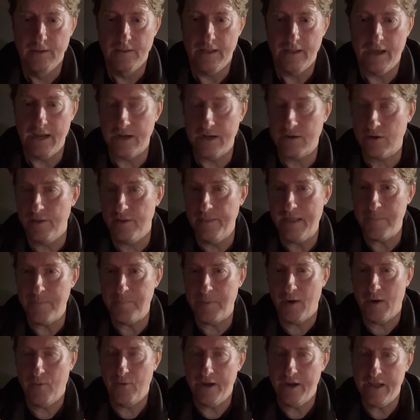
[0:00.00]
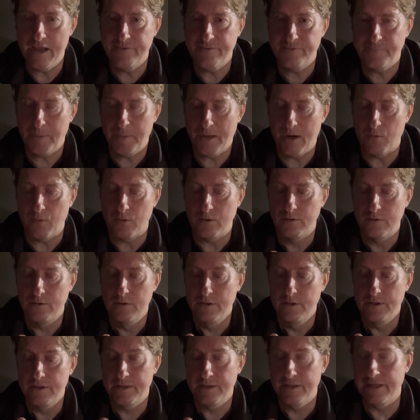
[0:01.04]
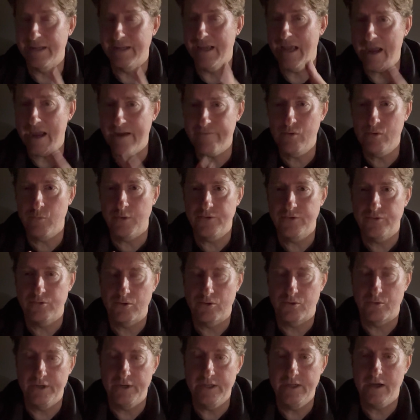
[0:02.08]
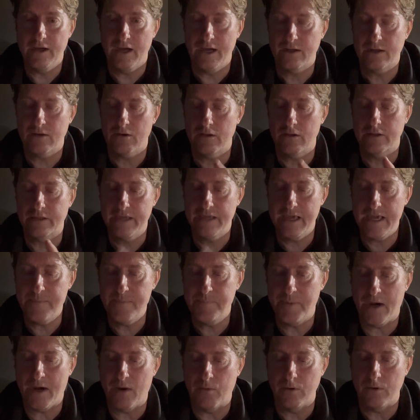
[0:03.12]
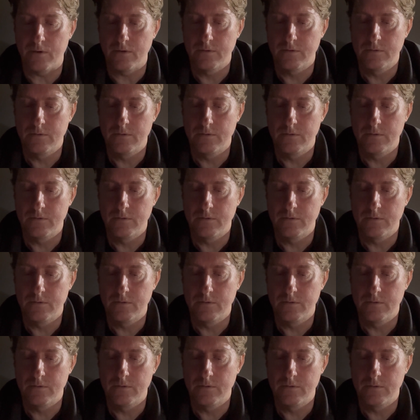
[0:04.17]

I call that power S power. Getting everyone to agree, I call it K power.